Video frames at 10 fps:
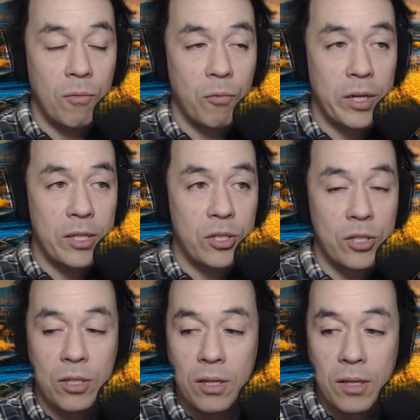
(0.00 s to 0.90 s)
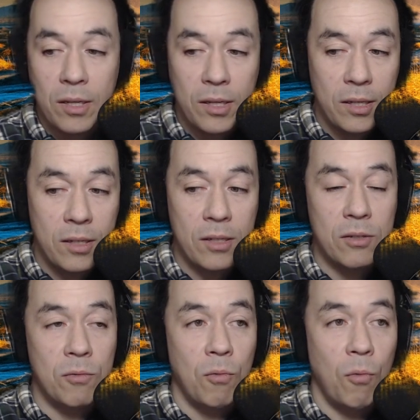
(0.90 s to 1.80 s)
Which
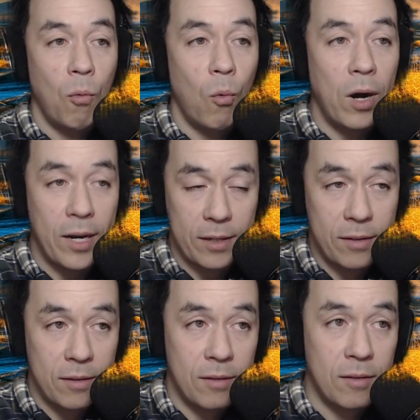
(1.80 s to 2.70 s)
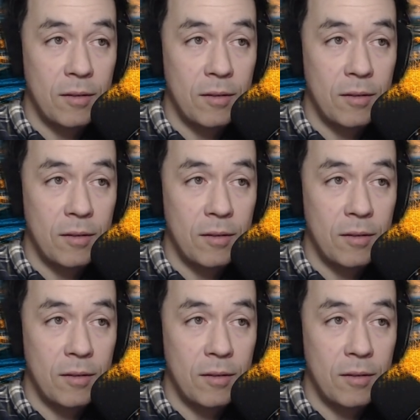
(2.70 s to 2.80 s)
is what?